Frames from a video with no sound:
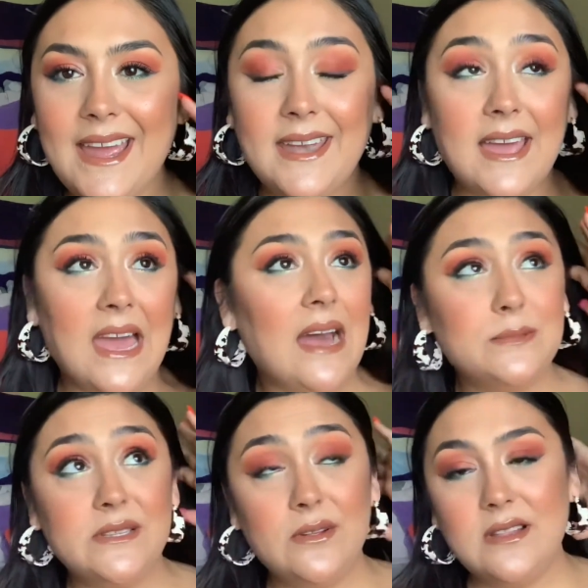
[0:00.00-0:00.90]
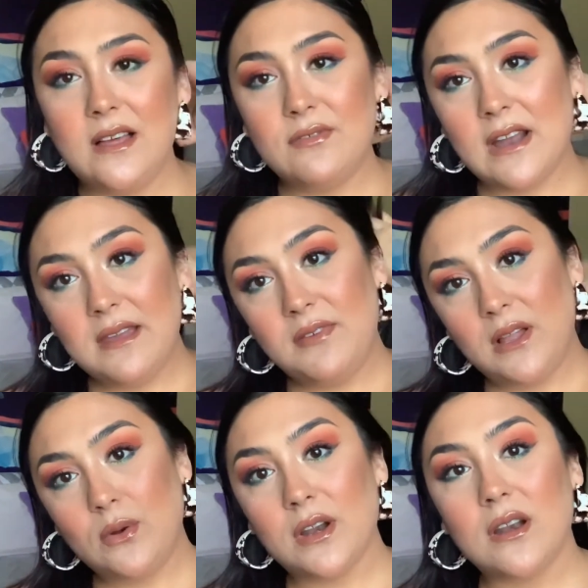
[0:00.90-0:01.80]
I absolutely love her. I
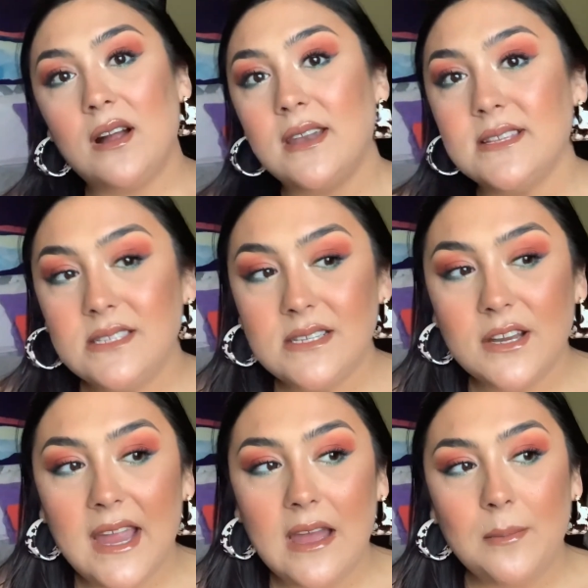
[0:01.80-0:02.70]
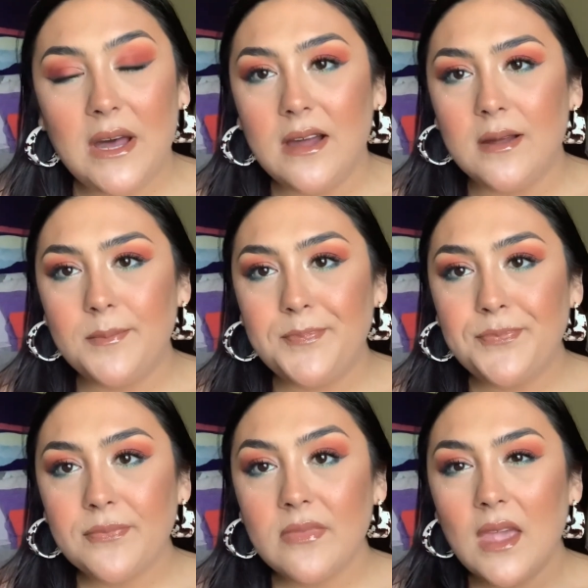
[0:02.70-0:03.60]
follow her on Instagram.
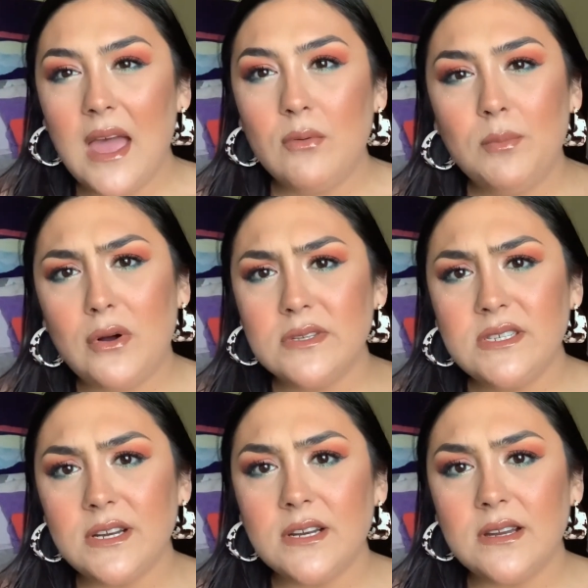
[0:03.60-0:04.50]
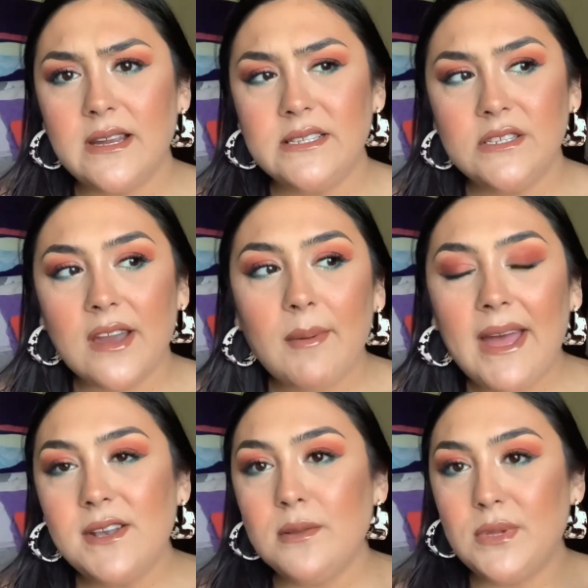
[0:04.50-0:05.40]
I will post her Instagram
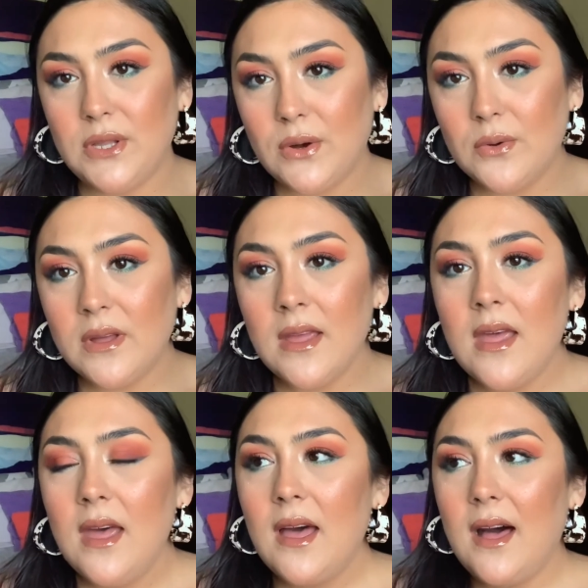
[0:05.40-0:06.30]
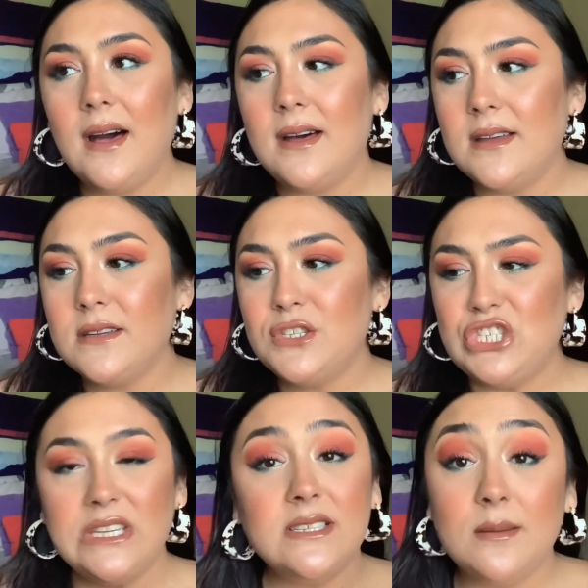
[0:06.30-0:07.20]
handle below.
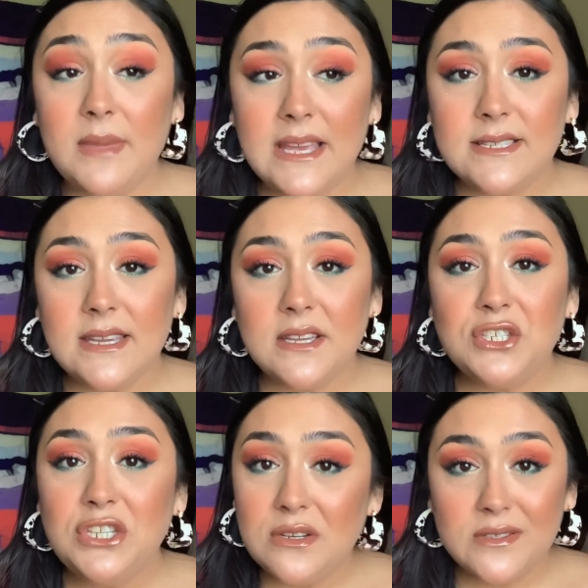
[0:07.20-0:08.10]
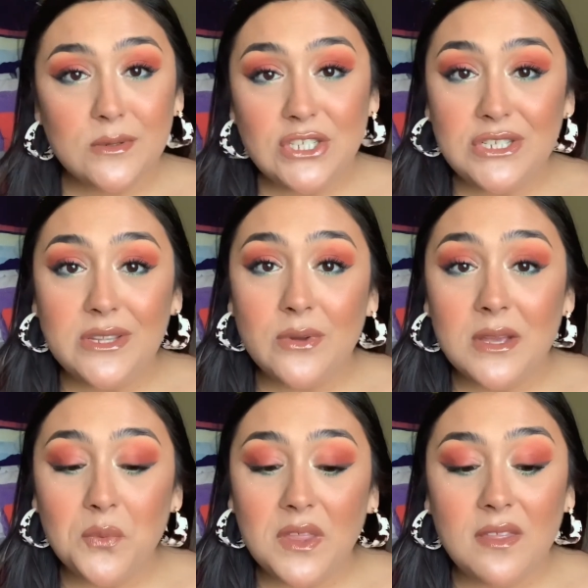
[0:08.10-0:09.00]
She's amazing. She knows what she's doing with